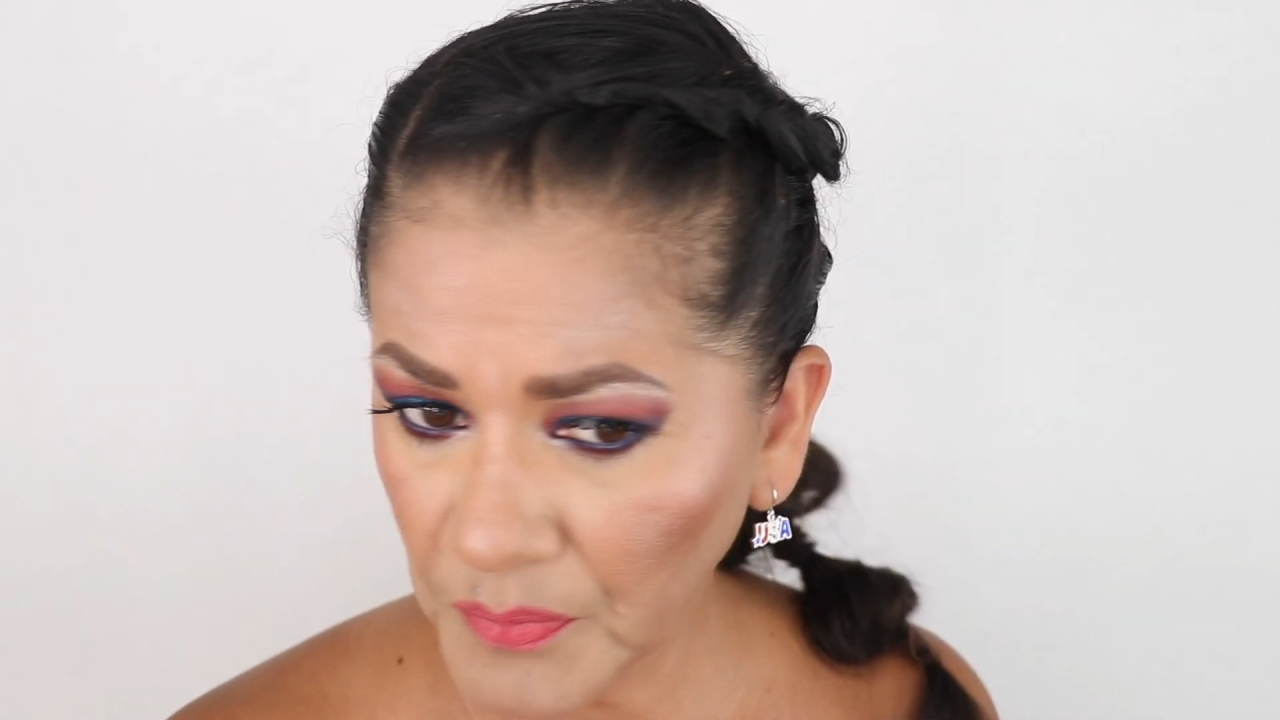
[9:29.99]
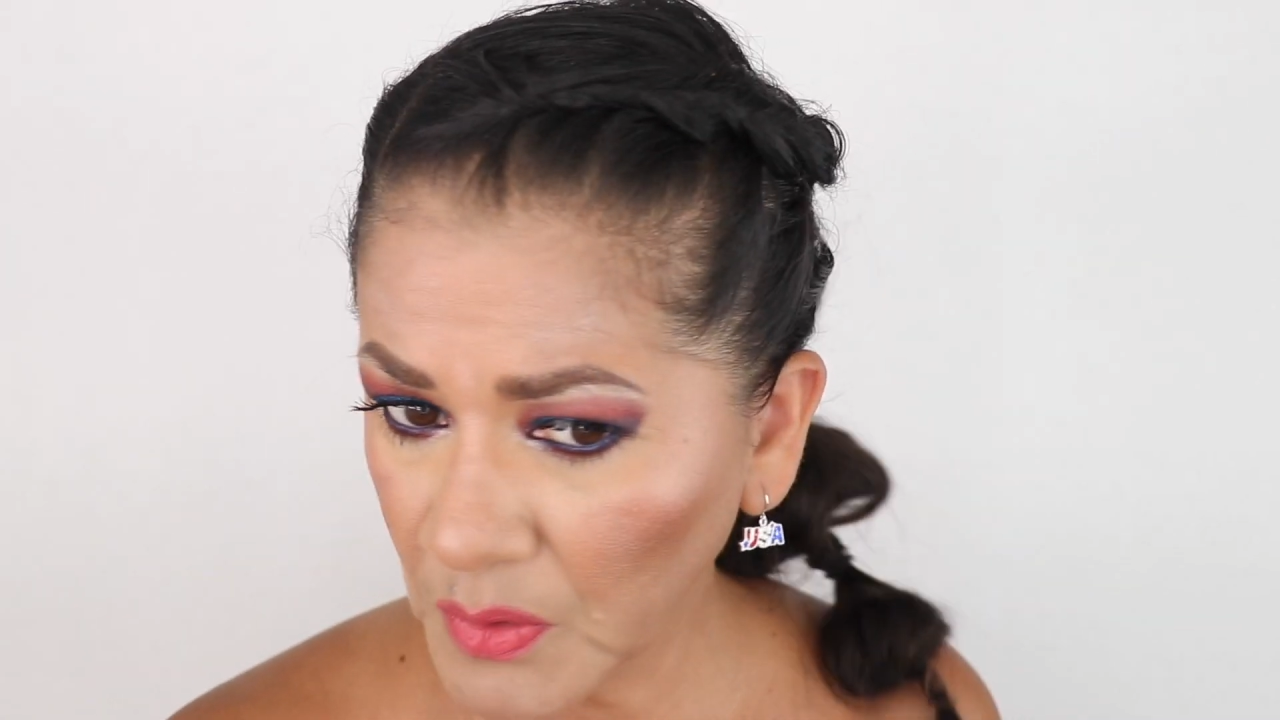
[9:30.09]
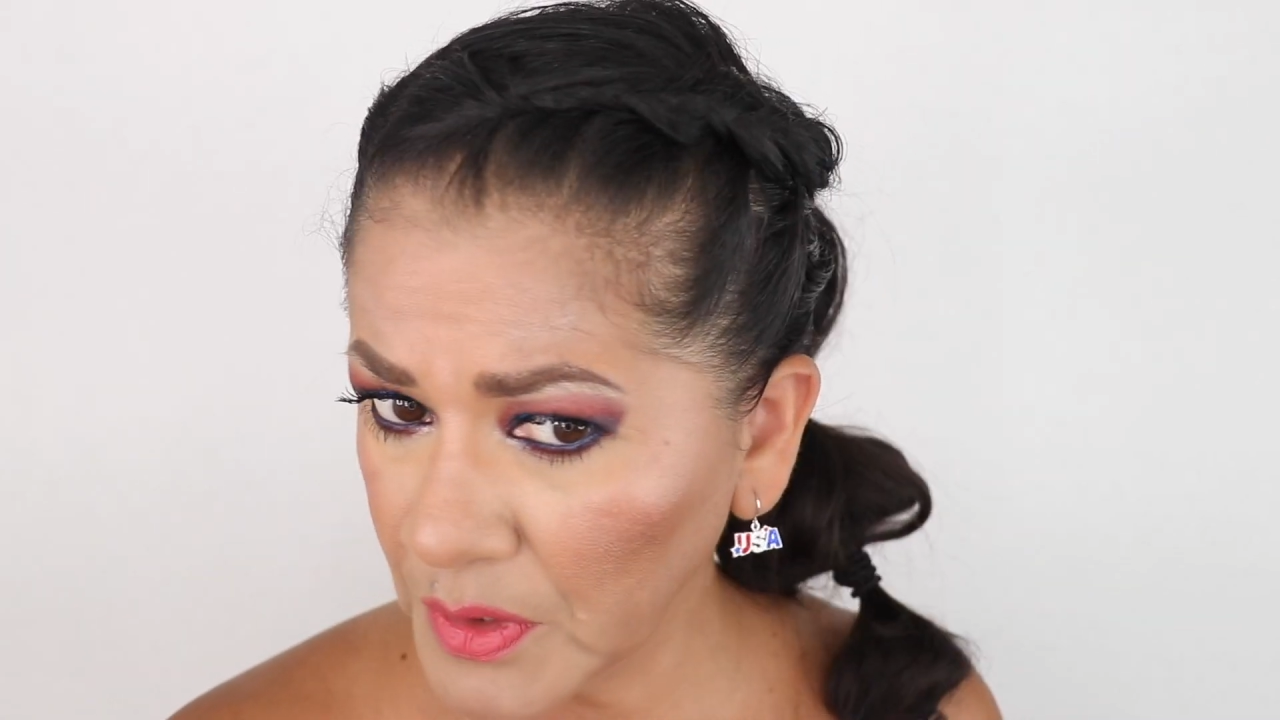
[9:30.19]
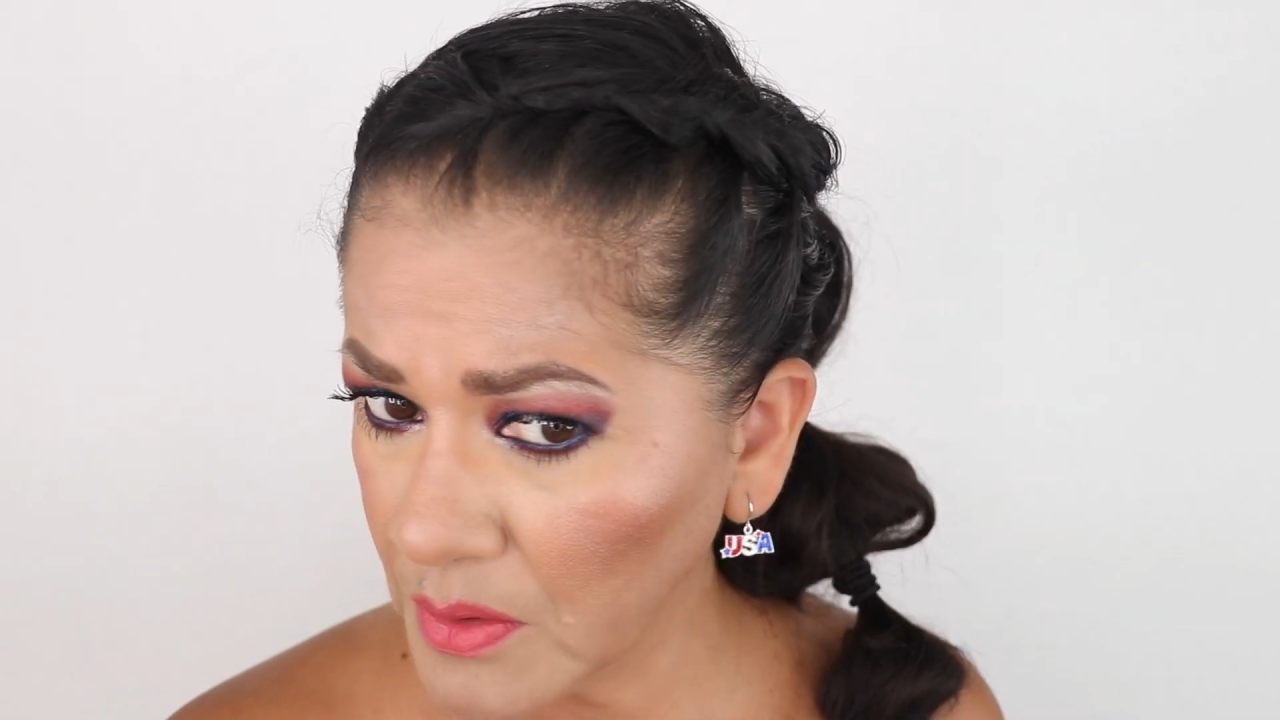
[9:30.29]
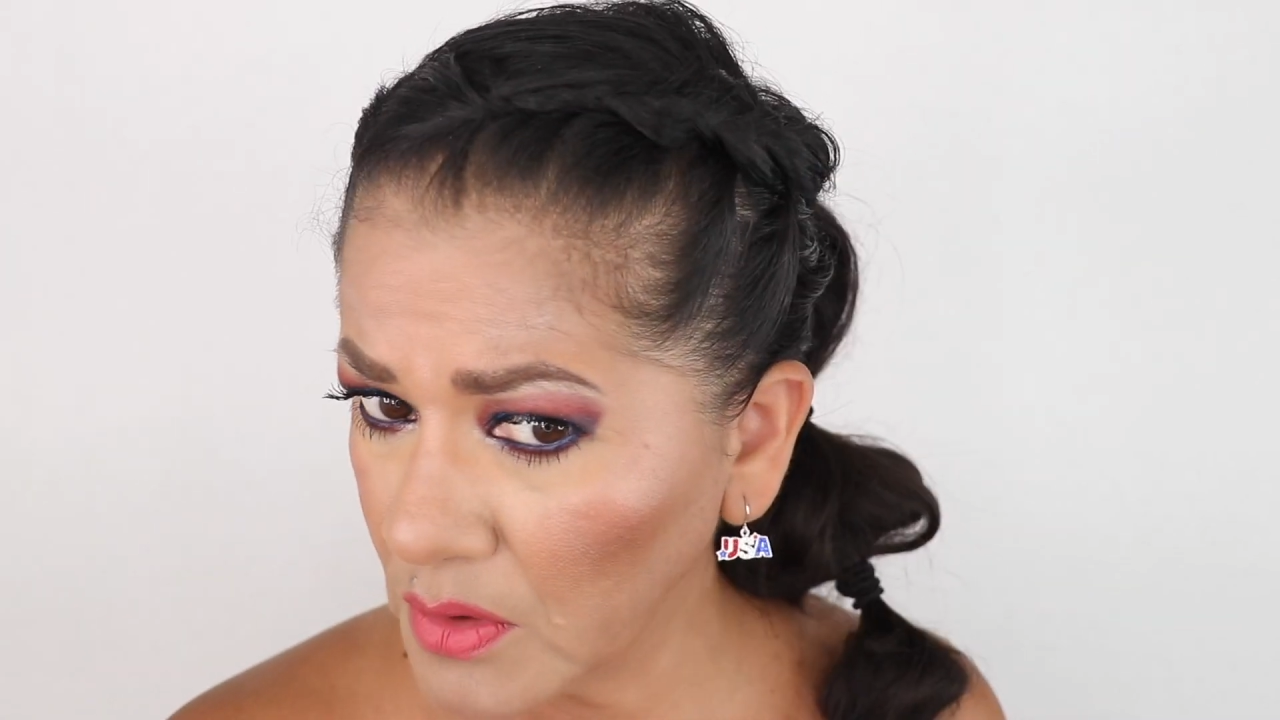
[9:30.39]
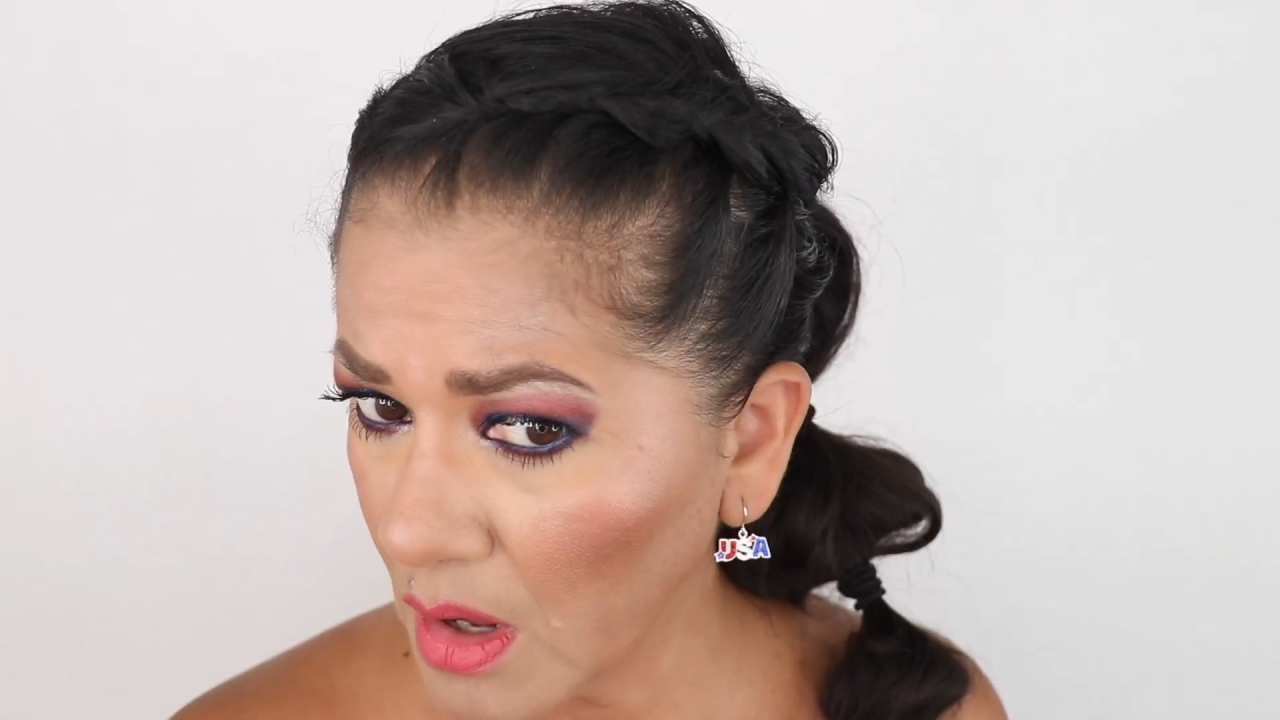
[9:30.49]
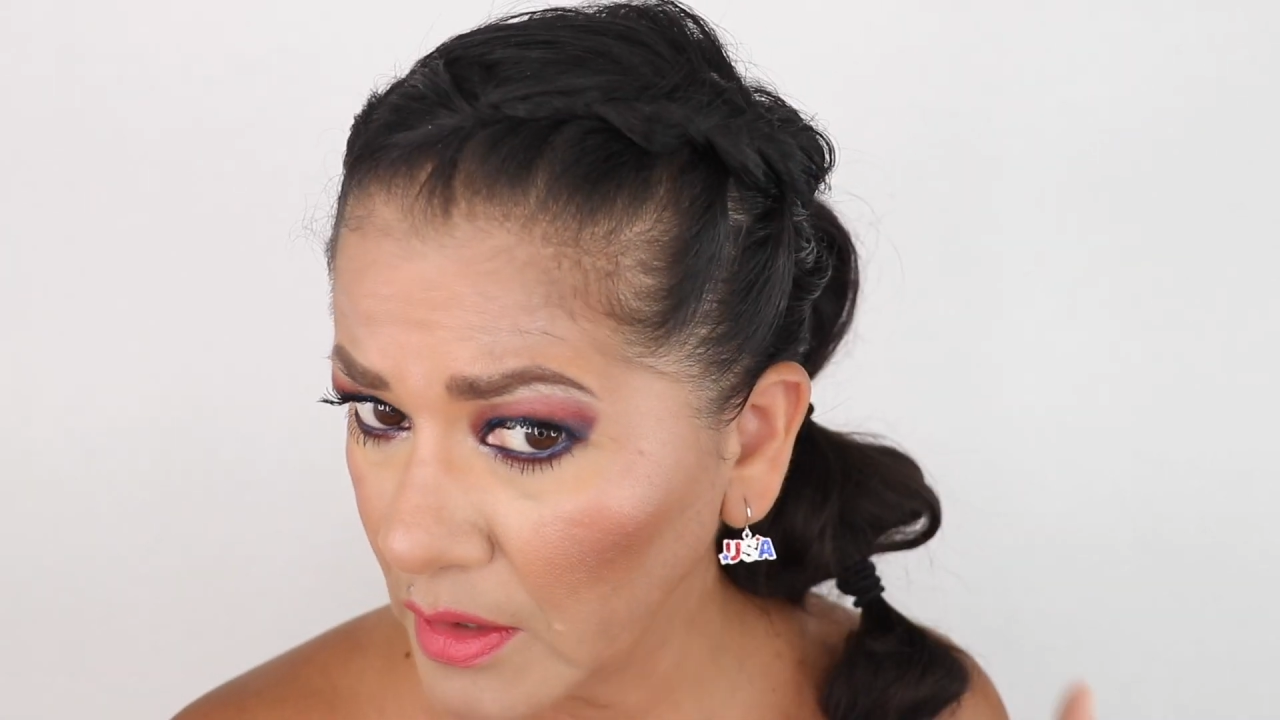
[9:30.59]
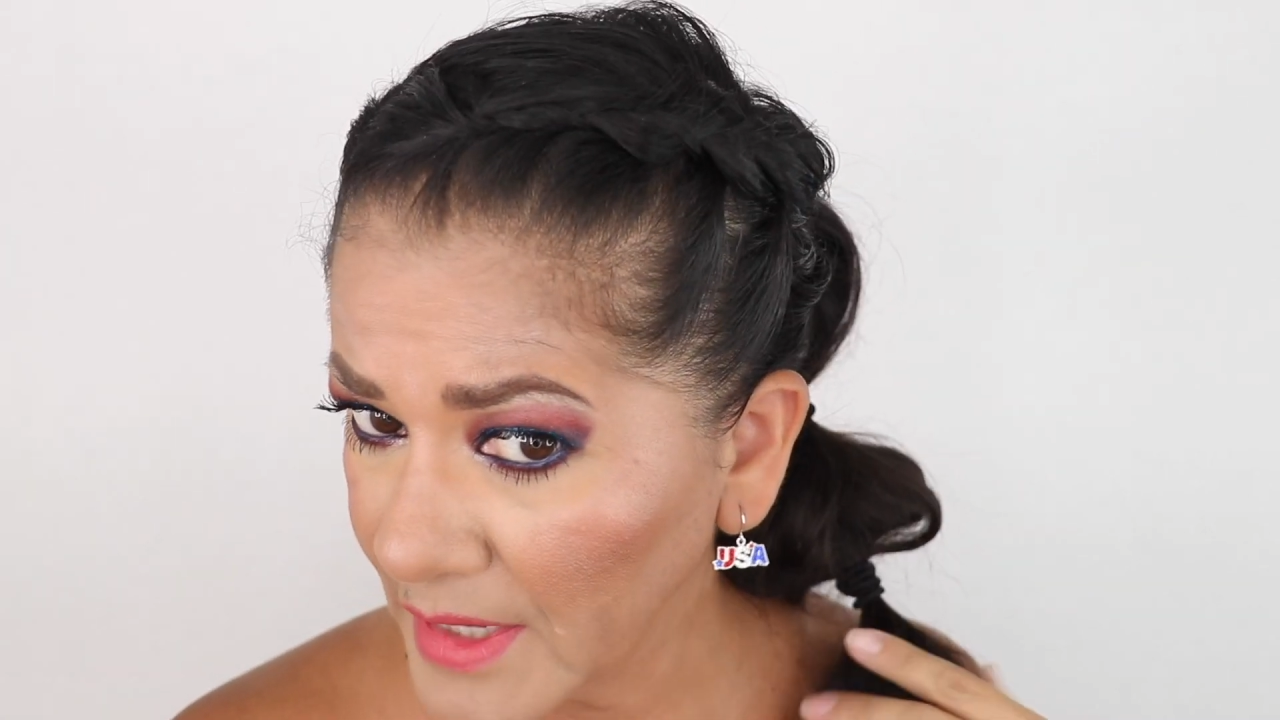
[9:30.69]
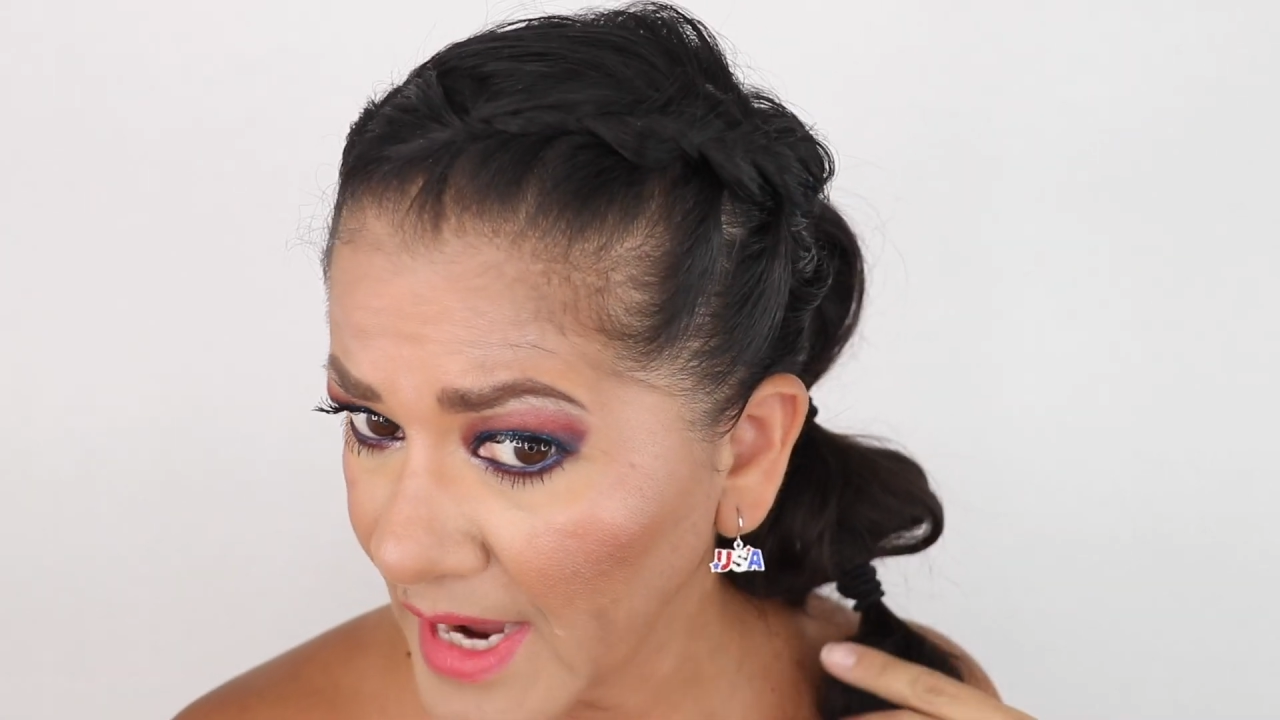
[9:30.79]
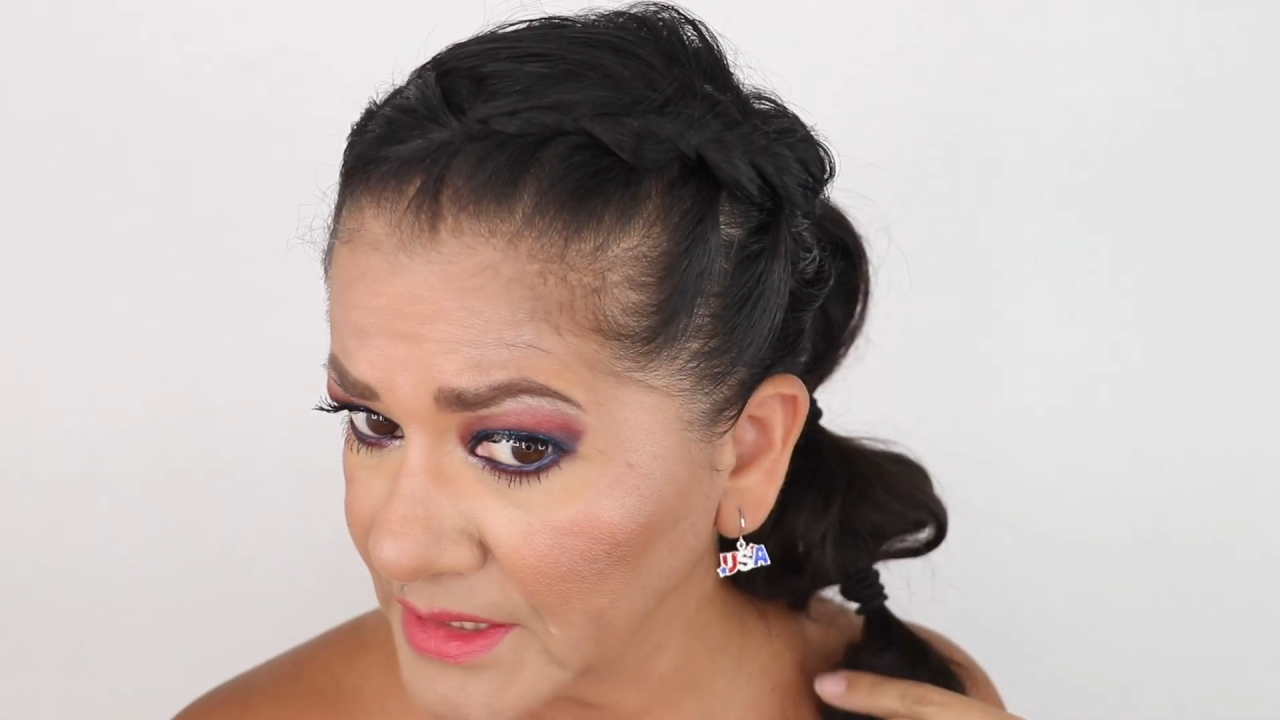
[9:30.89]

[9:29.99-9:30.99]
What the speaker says: what do you call it?